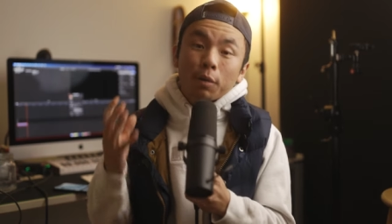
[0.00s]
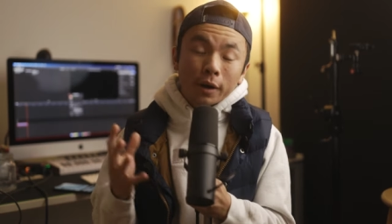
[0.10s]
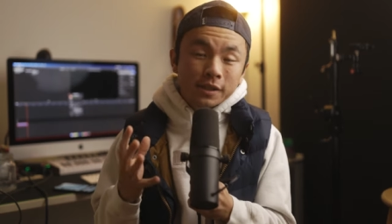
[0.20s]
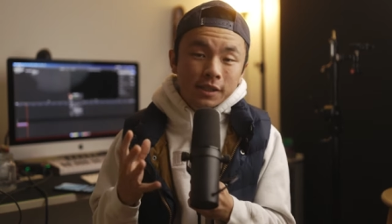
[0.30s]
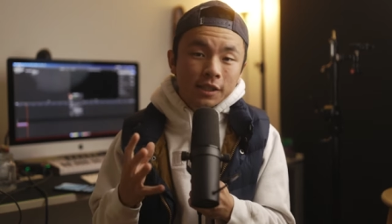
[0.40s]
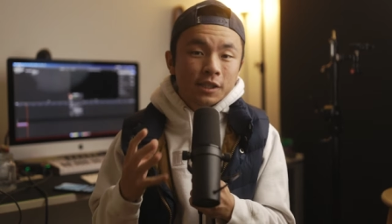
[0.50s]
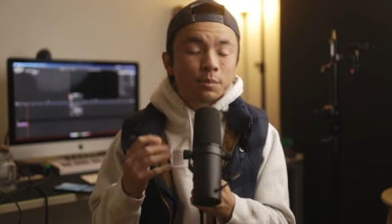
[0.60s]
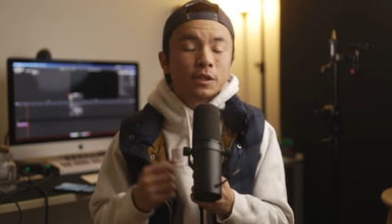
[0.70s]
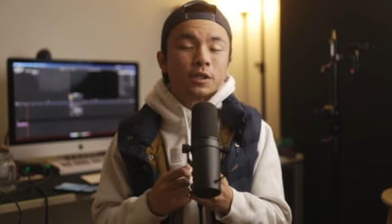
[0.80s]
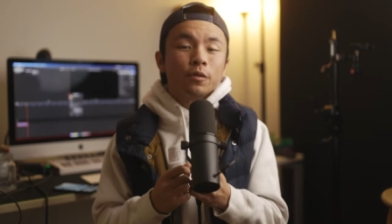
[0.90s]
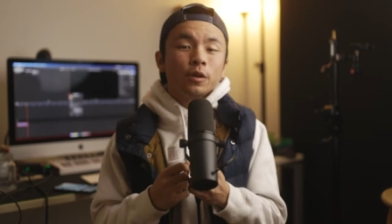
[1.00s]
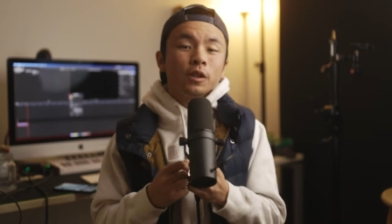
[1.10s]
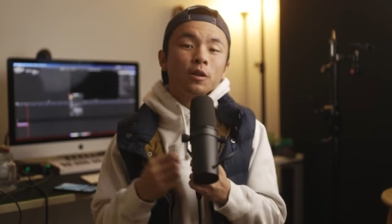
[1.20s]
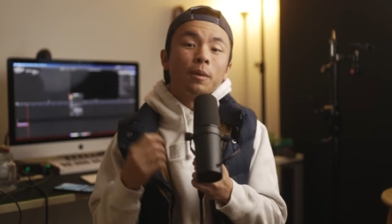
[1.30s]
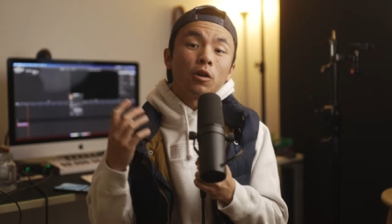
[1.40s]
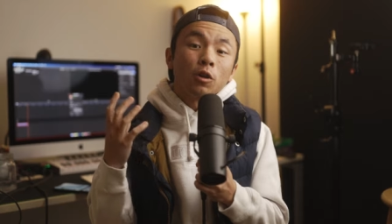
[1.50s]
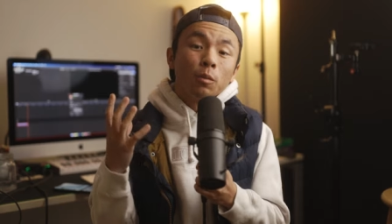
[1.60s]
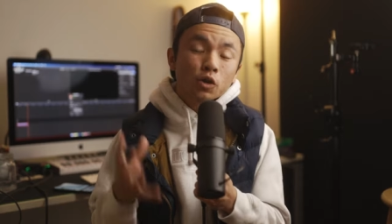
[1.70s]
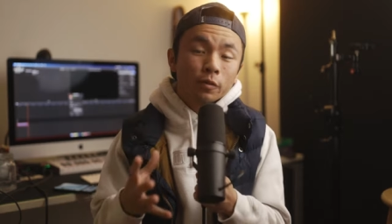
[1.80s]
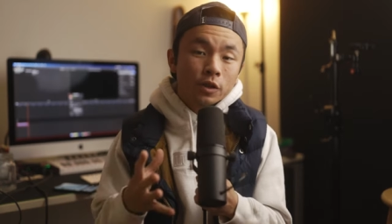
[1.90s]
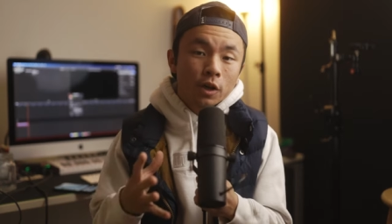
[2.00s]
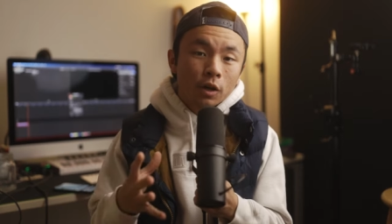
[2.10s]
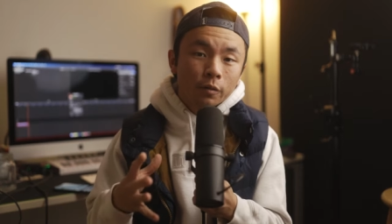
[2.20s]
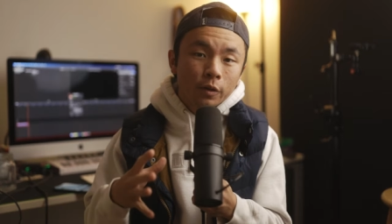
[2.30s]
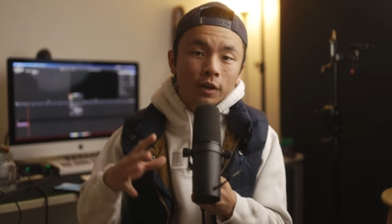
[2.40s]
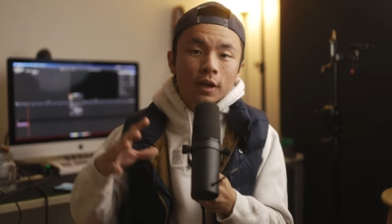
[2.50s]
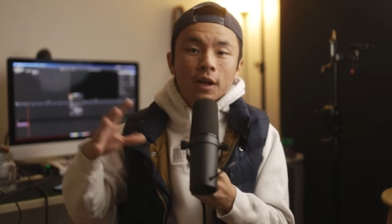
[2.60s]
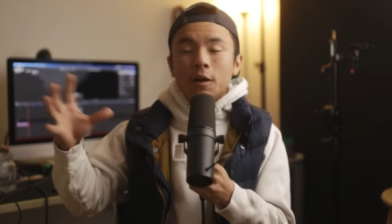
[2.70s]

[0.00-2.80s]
pricing, specifically about commercial photography.